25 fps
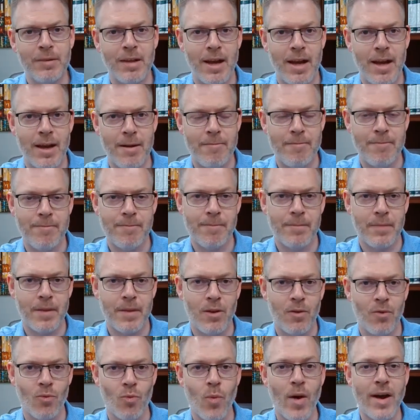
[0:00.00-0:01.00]
um,
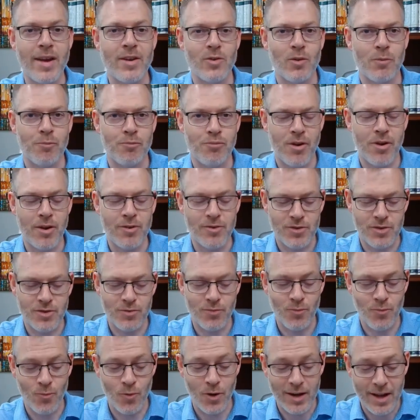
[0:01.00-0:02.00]
way to approach
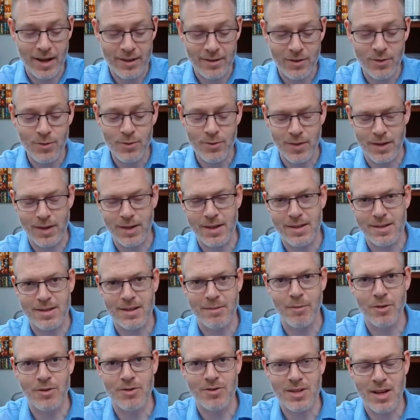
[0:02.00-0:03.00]
what I do think is the
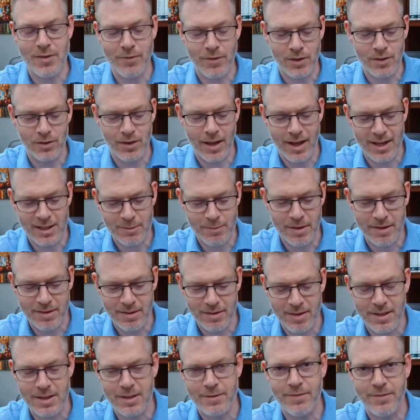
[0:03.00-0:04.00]
most difficult aspect
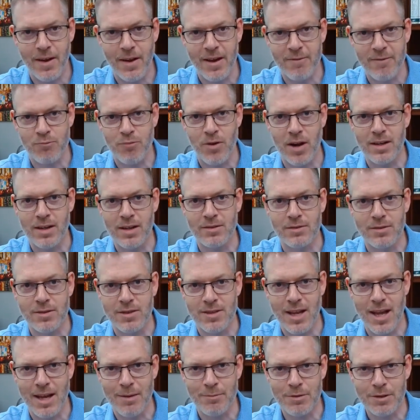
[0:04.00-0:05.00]
of these five practical
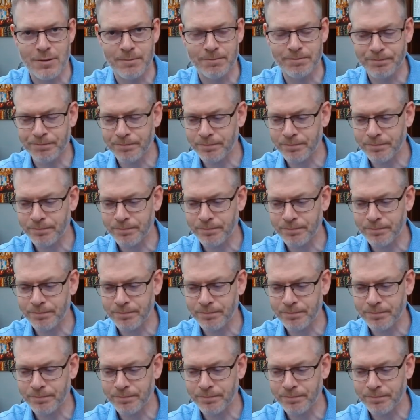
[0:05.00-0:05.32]
steps.